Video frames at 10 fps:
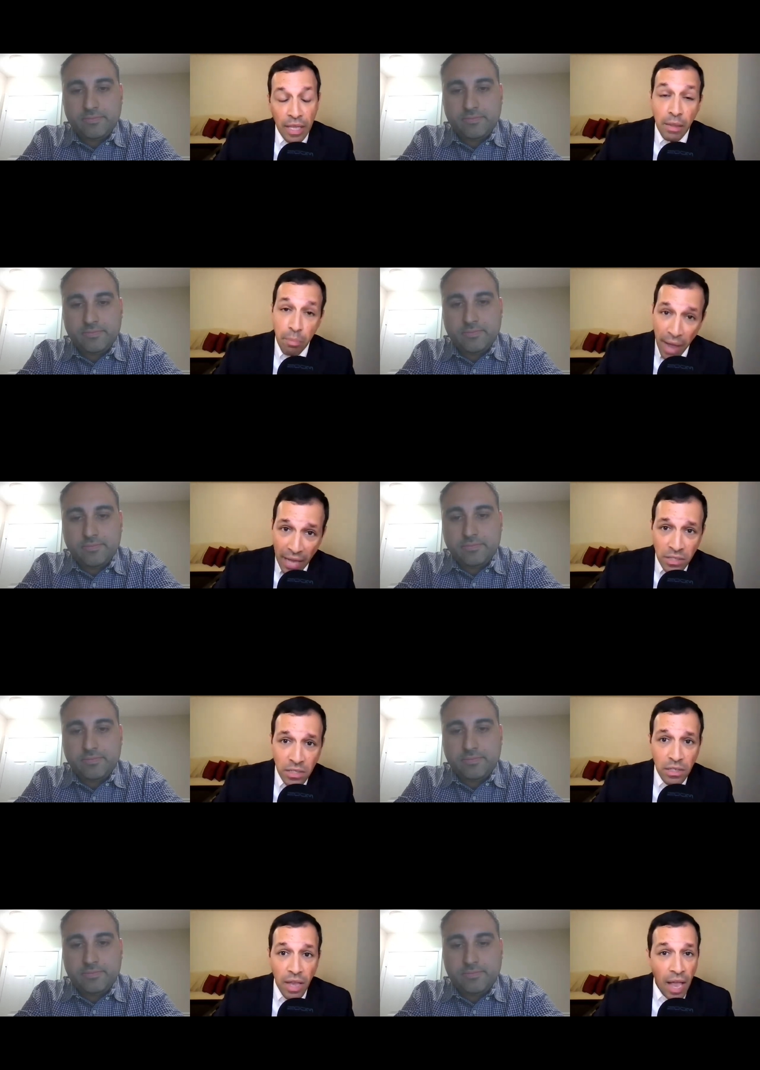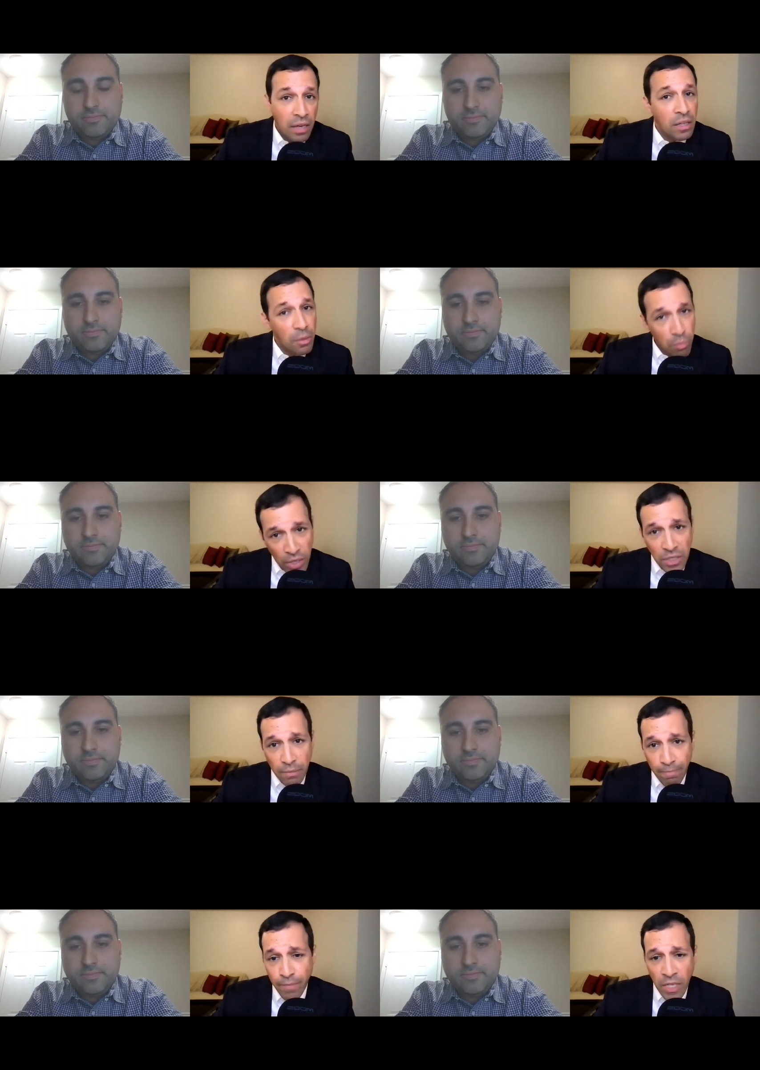Speaker 1: in the past and in the
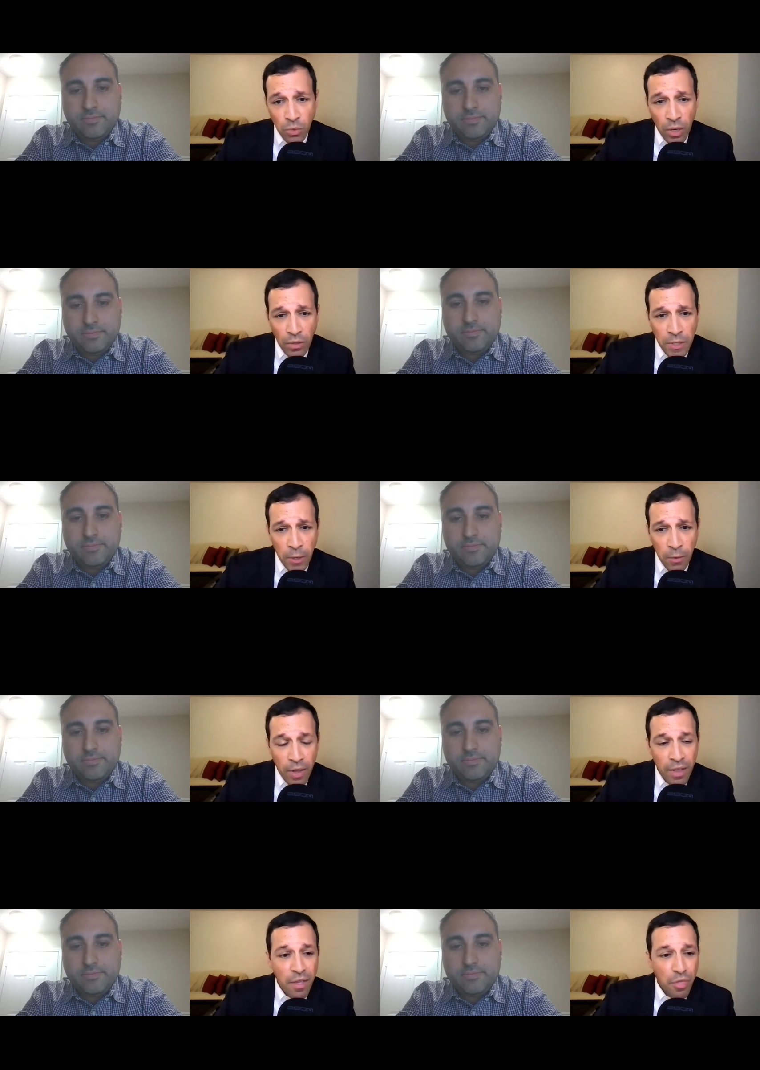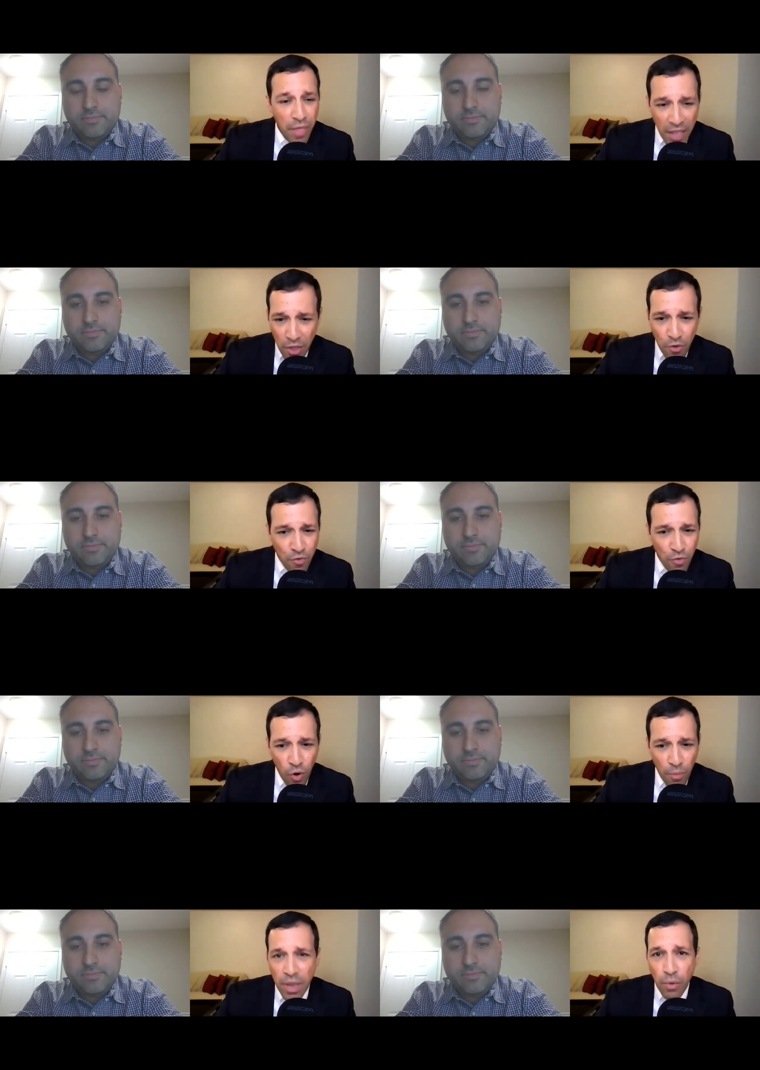present as well. So thank you
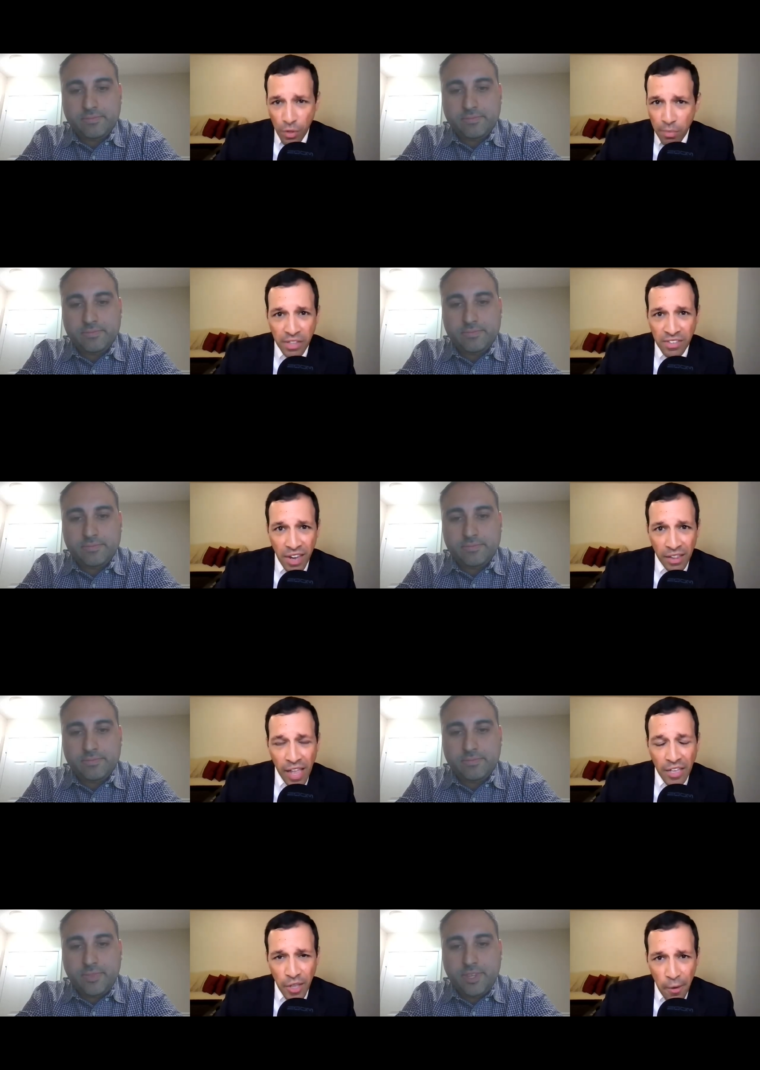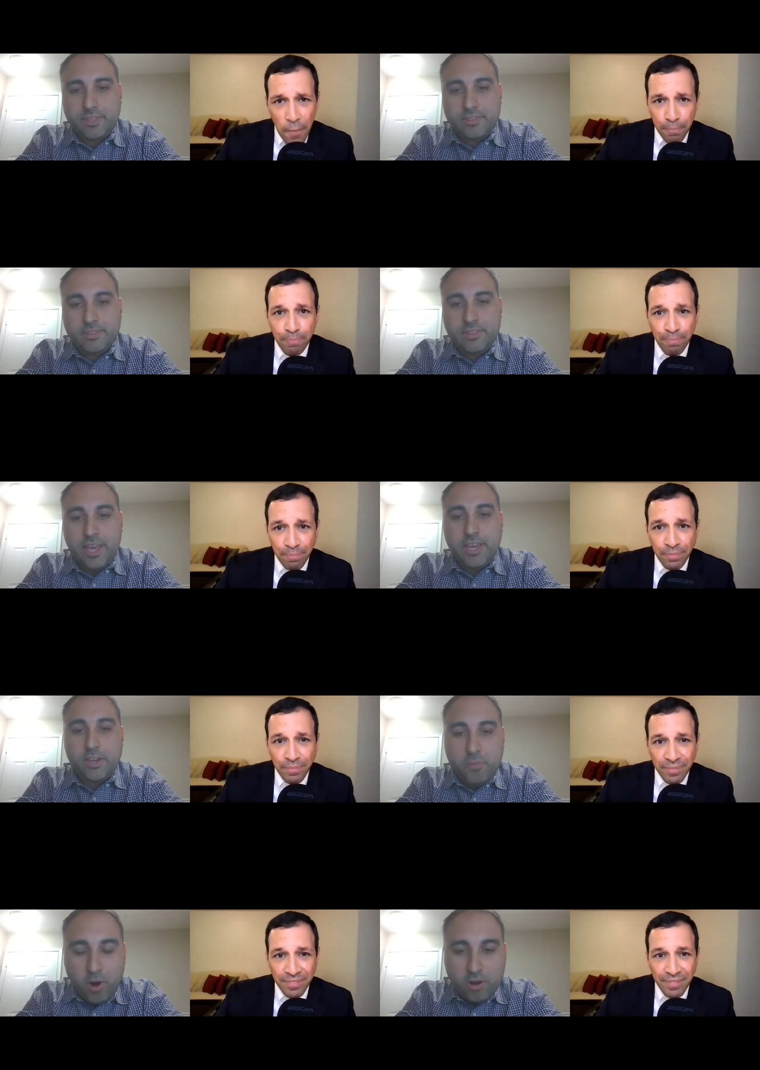for being with me today, Laszlo.
Speaker 2: Thank
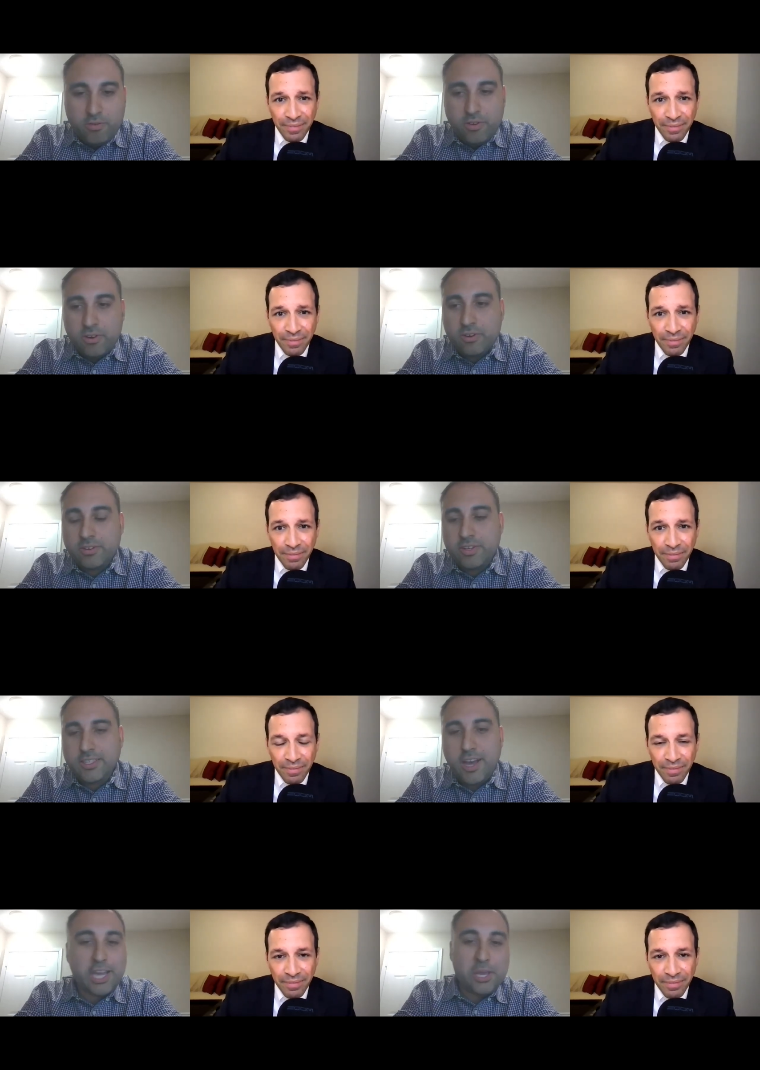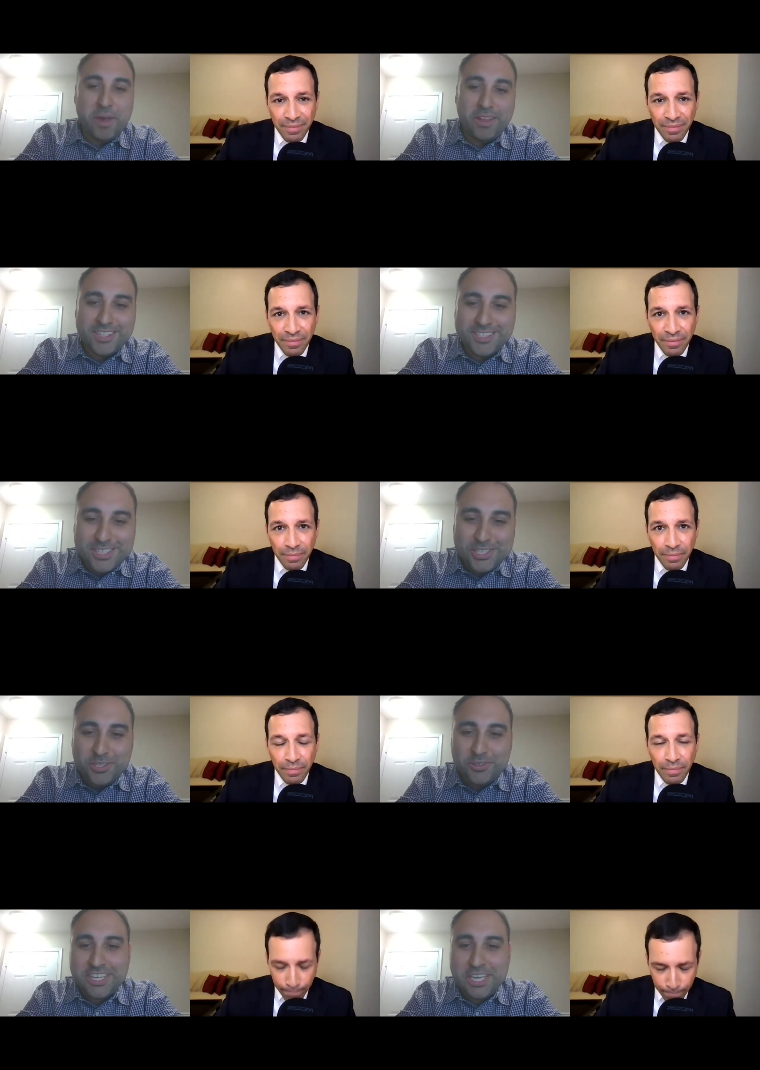you, Mark, for talking about this
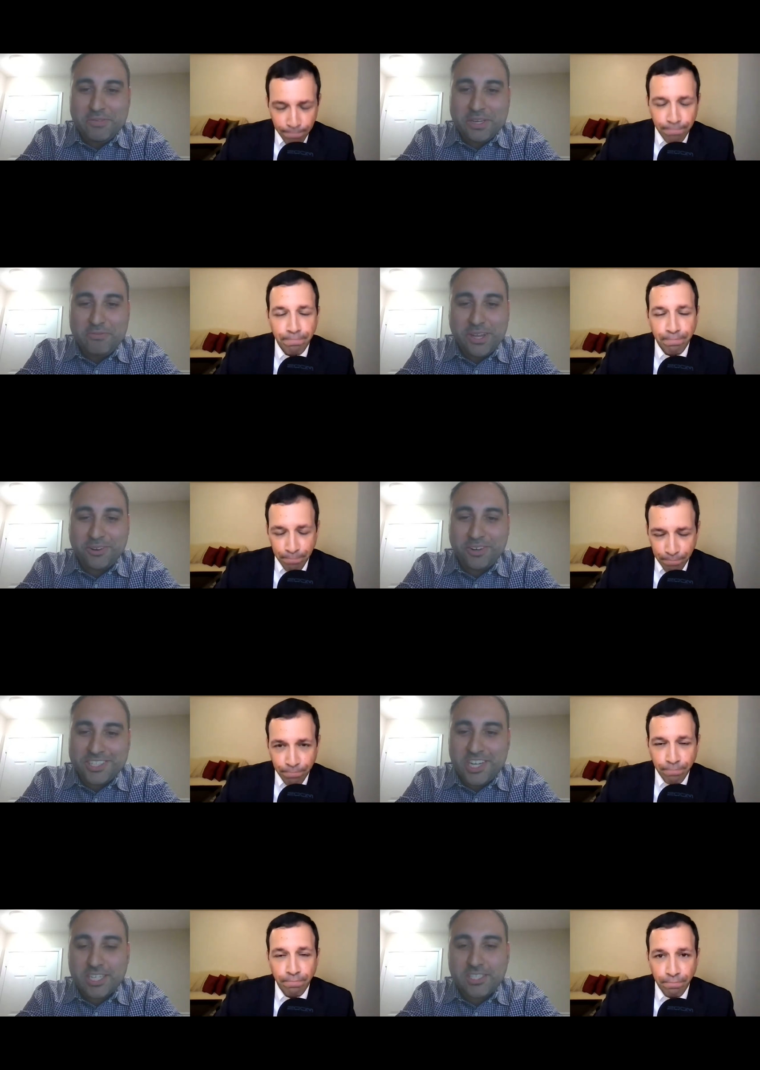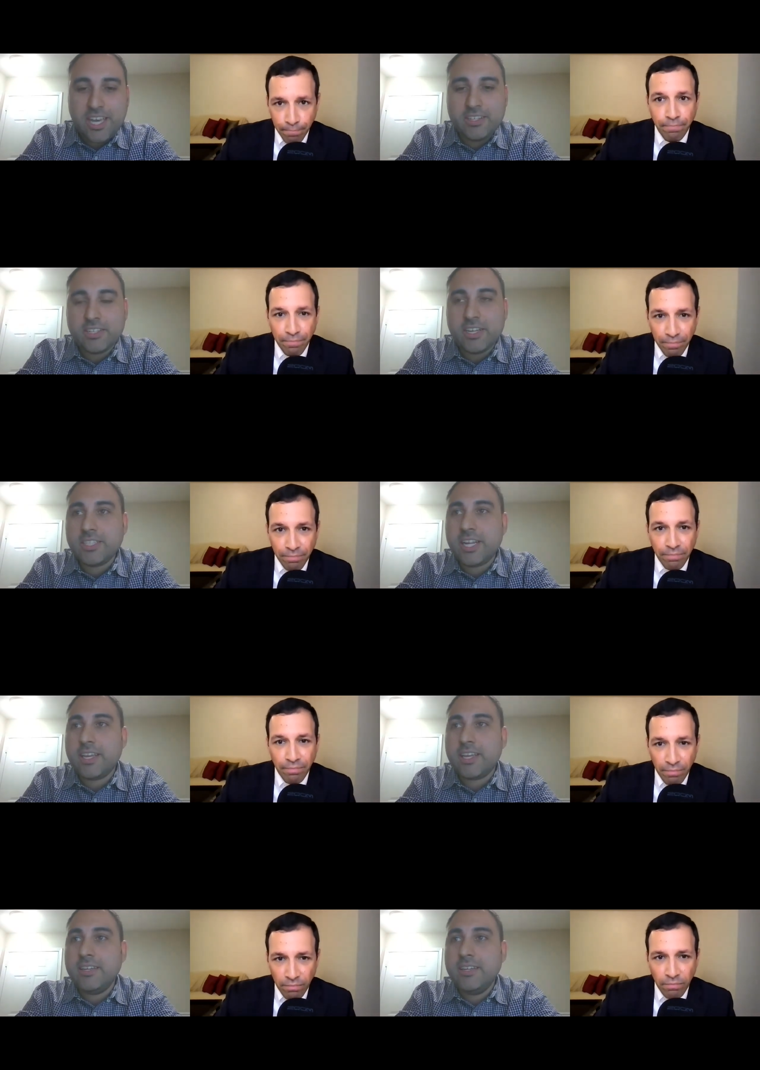issue and giving a veteran a chance to discuss it. I
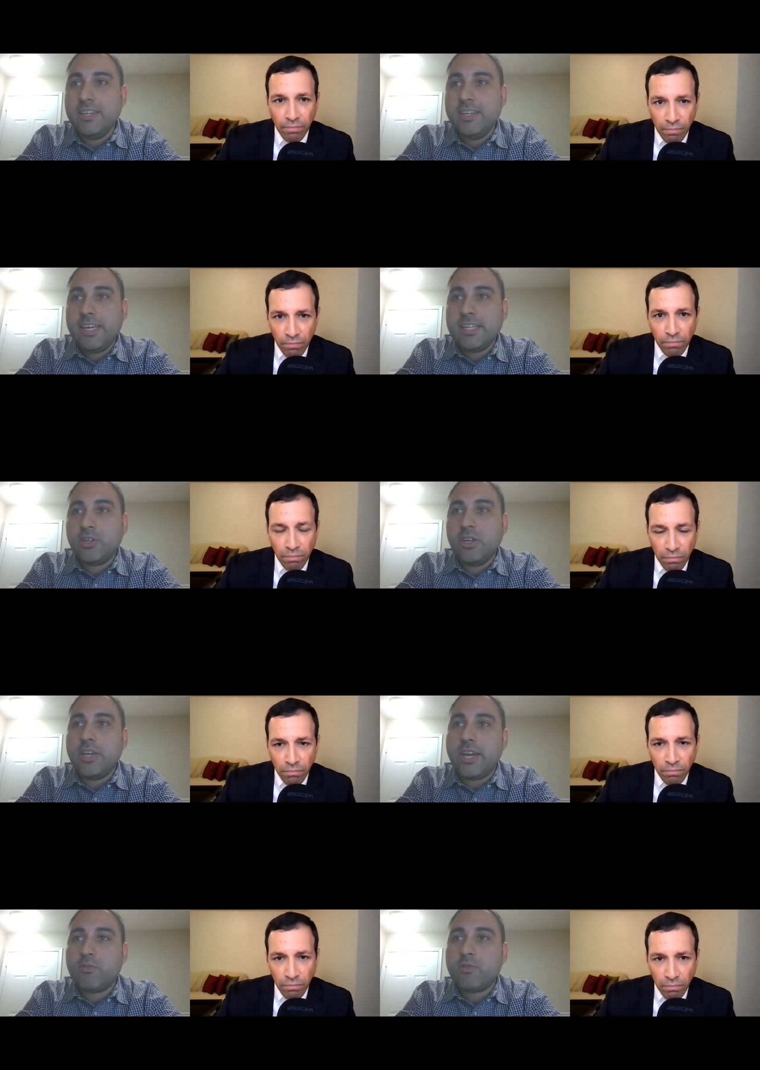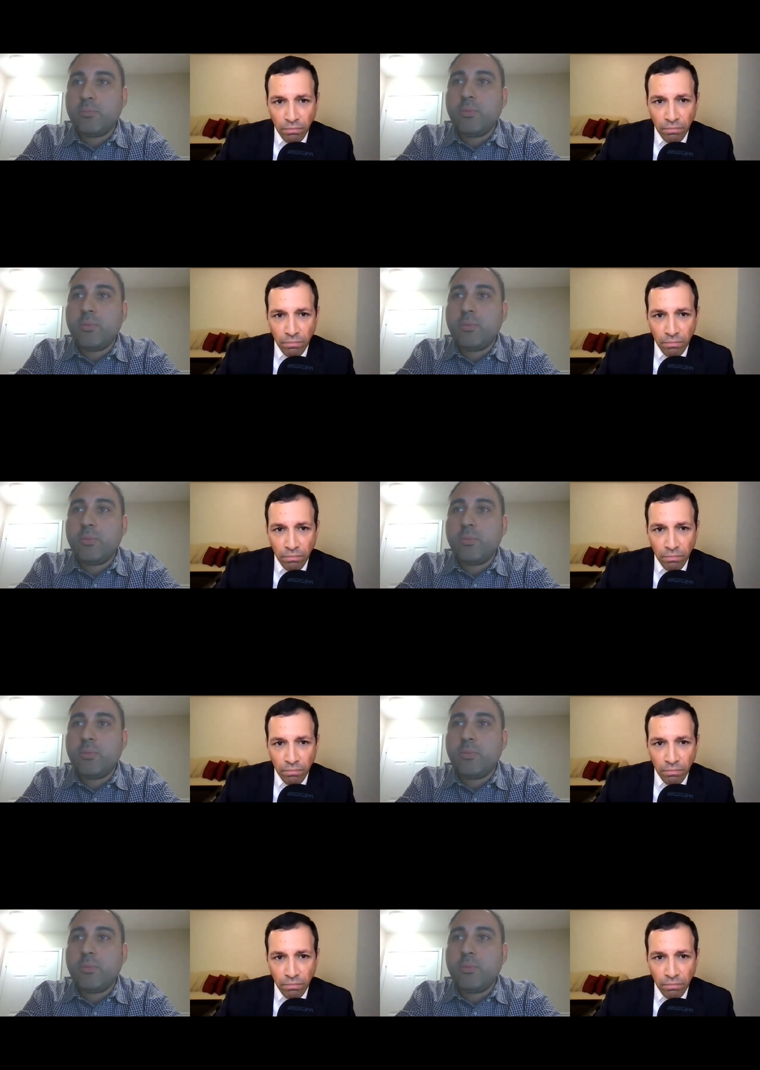think it's good to hear from